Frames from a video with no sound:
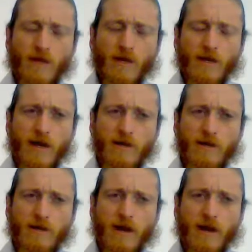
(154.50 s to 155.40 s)
and
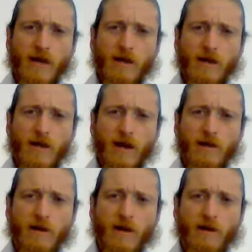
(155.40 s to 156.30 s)

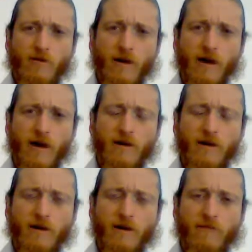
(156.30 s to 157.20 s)
create
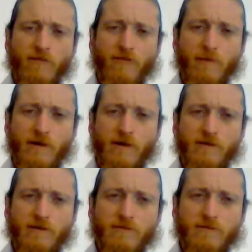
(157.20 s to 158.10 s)
a family,
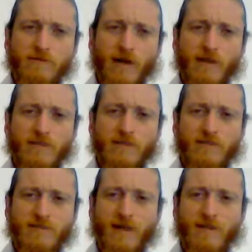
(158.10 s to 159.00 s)
and this is
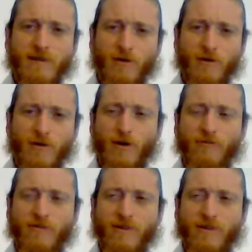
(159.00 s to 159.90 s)
like the most
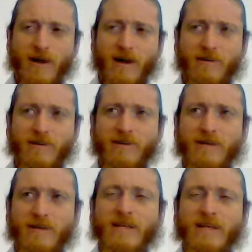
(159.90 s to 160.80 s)
beautiful thing ever.
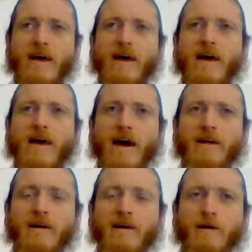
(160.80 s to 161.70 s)
And
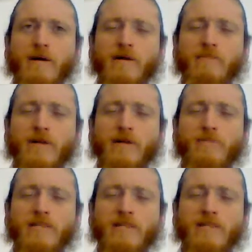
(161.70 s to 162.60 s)

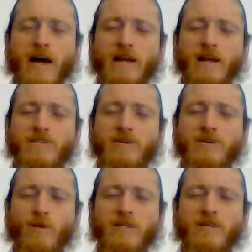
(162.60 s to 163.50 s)
but society is so
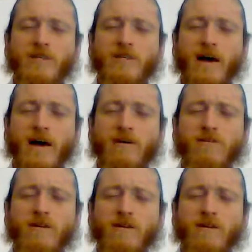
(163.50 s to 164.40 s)
twisted now
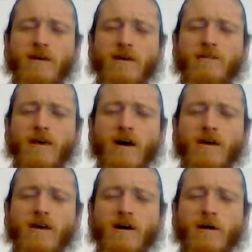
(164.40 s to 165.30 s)
that
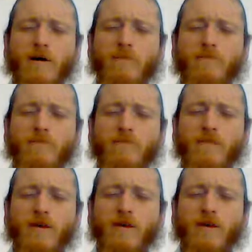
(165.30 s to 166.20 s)

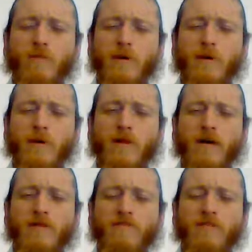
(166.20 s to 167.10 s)
you know, people have